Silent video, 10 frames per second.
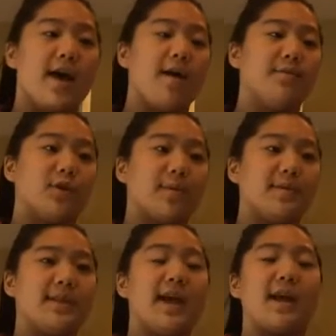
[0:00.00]

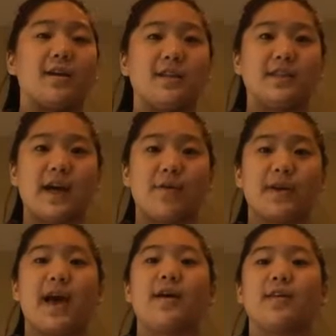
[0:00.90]
absorbency energies that were
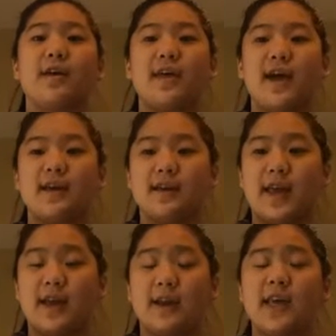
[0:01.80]
calculated that
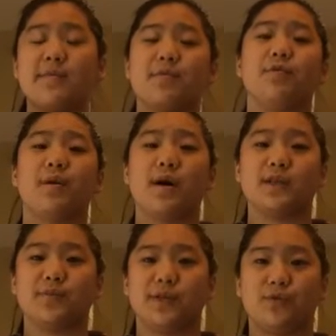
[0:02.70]
indicated chemical
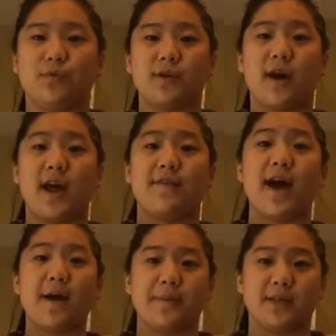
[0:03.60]
bonds, which would not have
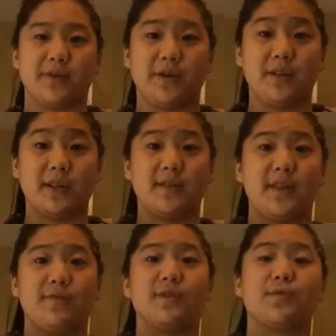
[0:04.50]
happened. So we knew that
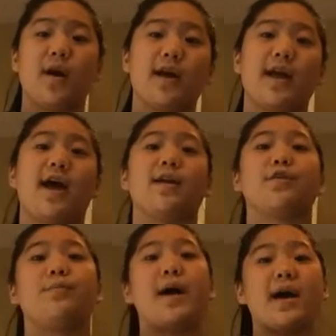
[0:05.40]
something was wrong and had to
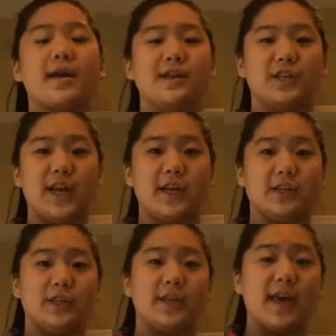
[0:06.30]
go back and
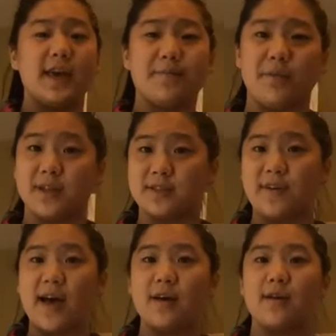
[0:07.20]
change the K-points
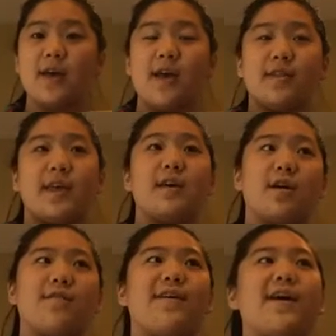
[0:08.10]
file, the
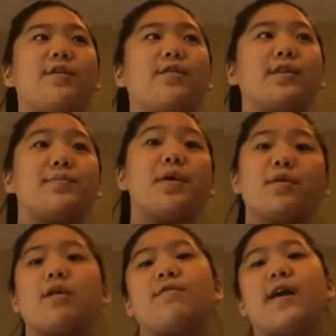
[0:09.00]
NCAR file, or the
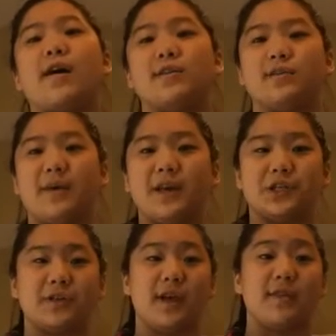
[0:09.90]
POTCAR file to make
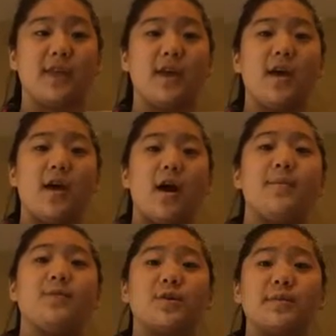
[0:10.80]
sure that the
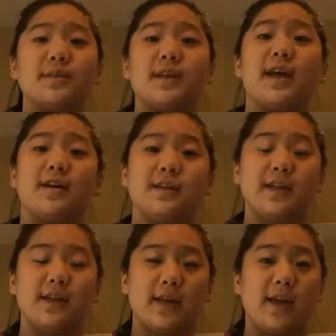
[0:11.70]
absorbency energies
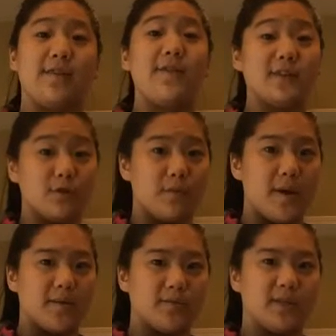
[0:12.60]
indicated physical
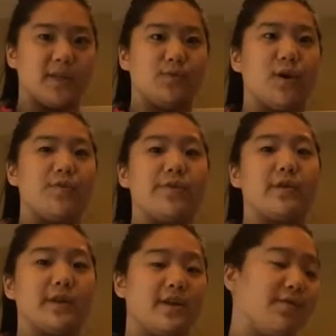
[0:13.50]
bonds, which is what we were
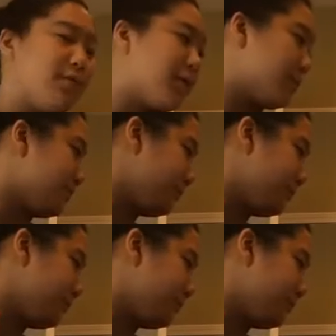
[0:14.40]
looking for.